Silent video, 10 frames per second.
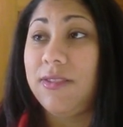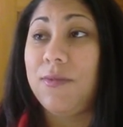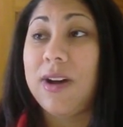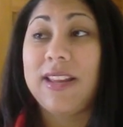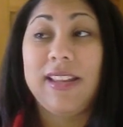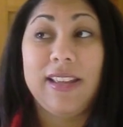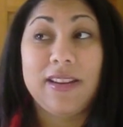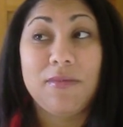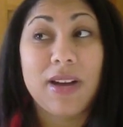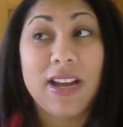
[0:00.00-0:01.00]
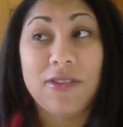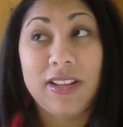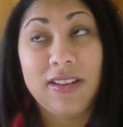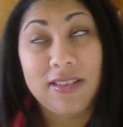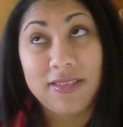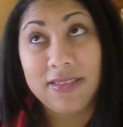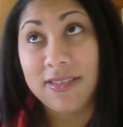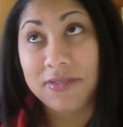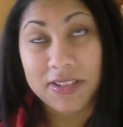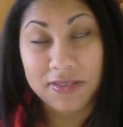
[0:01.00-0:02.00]
Why they let her buy all that other
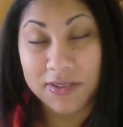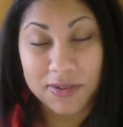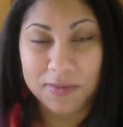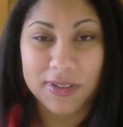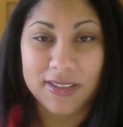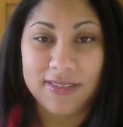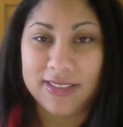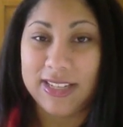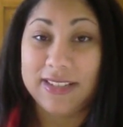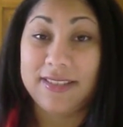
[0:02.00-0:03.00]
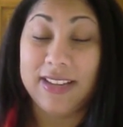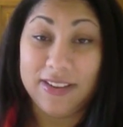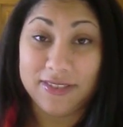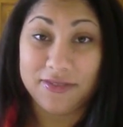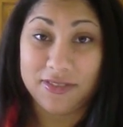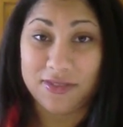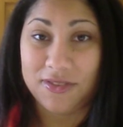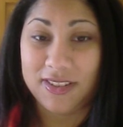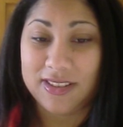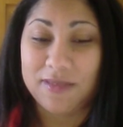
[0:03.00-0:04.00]
stuff, I don't know. But instead of saving it for
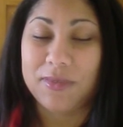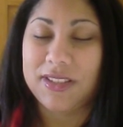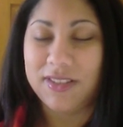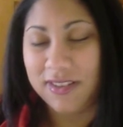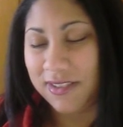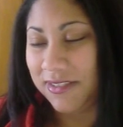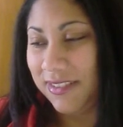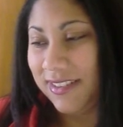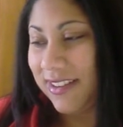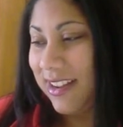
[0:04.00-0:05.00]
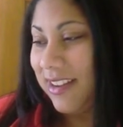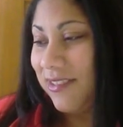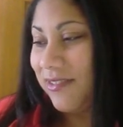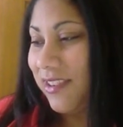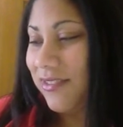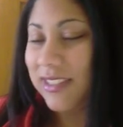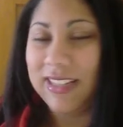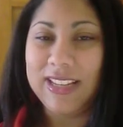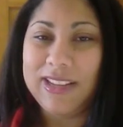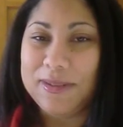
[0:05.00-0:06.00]
school or something, but you know, hey, whatever.
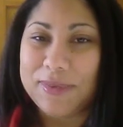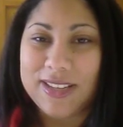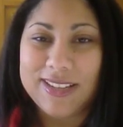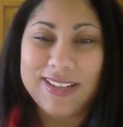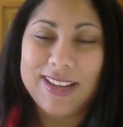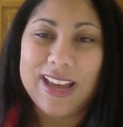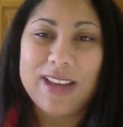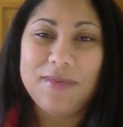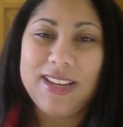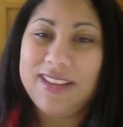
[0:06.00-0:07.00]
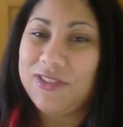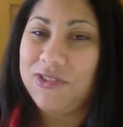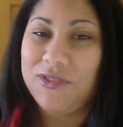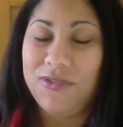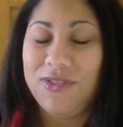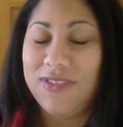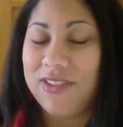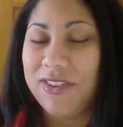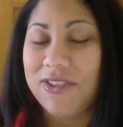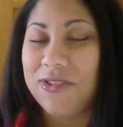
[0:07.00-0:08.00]
But I mean, you
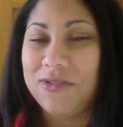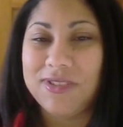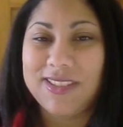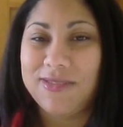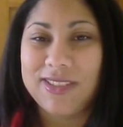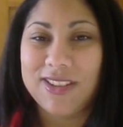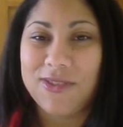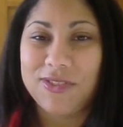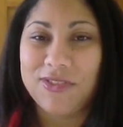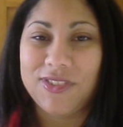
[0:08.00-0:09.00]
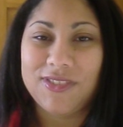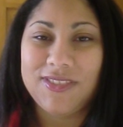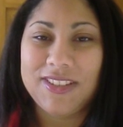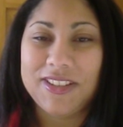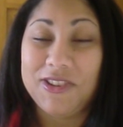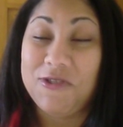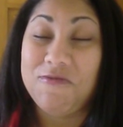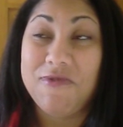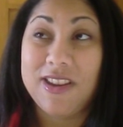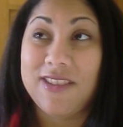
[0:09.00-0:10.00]
never know what someone's going through.
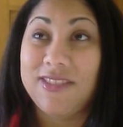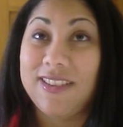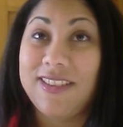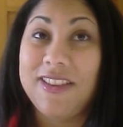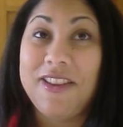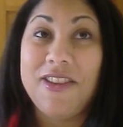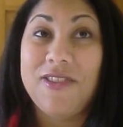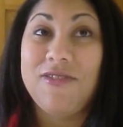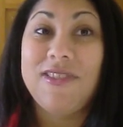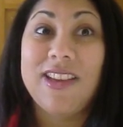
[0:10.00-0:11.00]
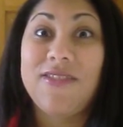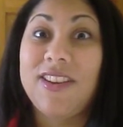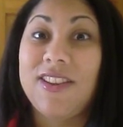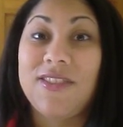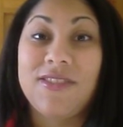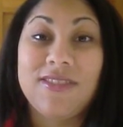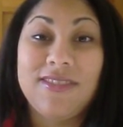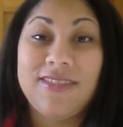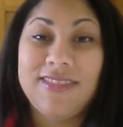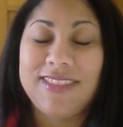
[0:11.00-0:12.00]
You never know.
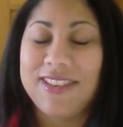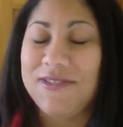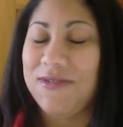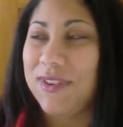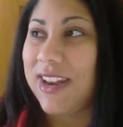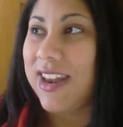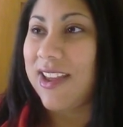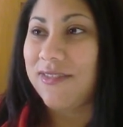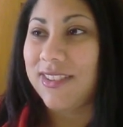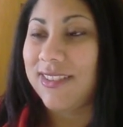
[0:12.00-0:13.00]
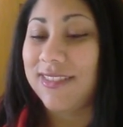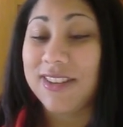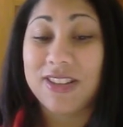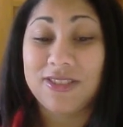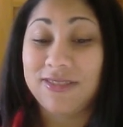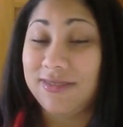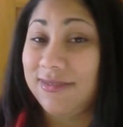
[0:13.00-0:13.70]
You never know.